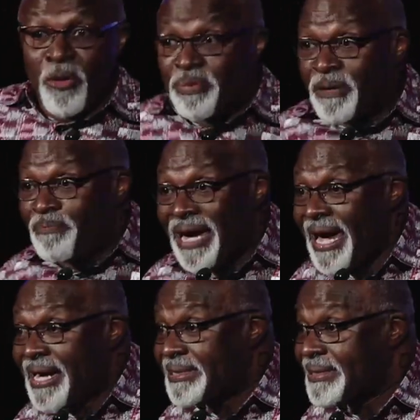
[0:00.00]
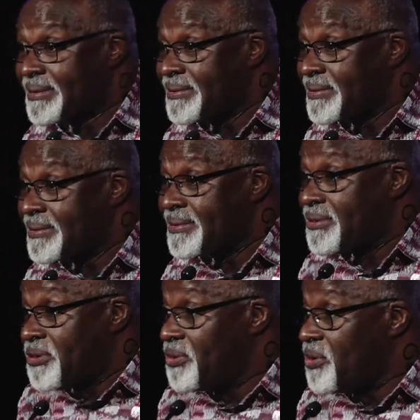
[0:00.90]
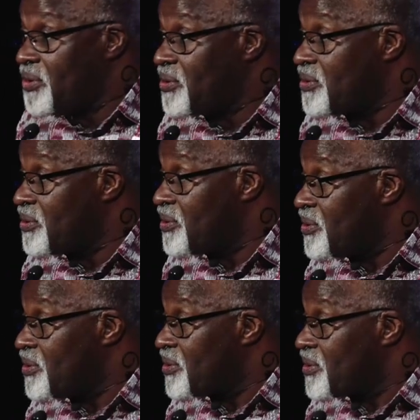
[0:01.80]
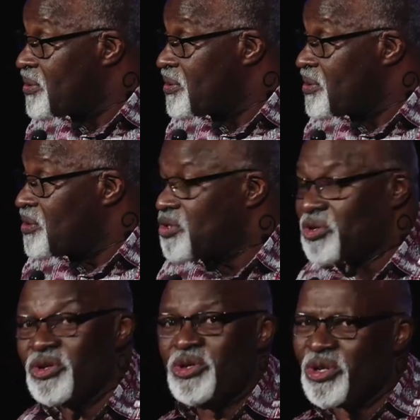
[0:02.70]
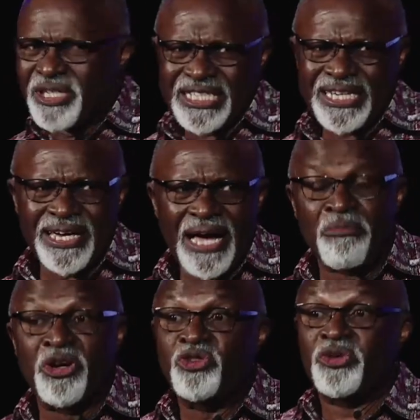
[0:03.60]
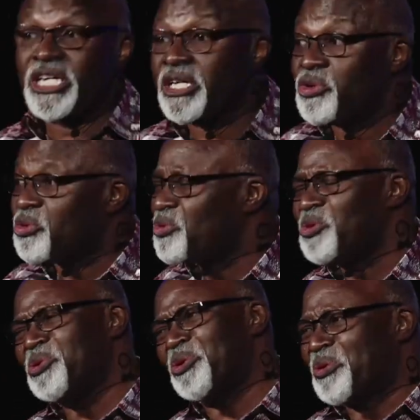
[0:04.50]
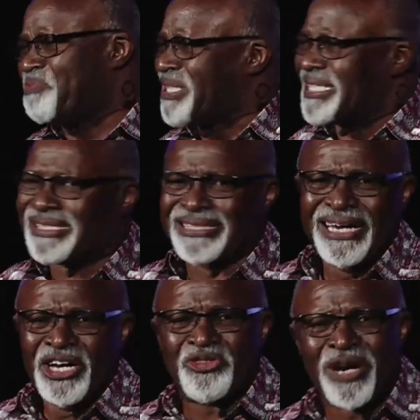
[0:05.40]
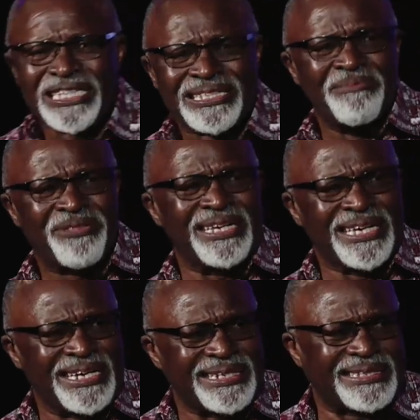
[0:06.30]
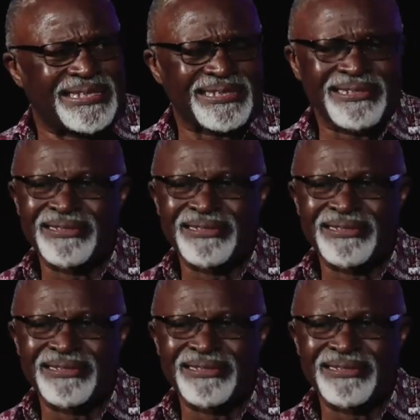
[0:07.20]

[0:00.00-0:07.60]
prepared. You know? So you don't say, I'm going to kill you. No, please. Try something else.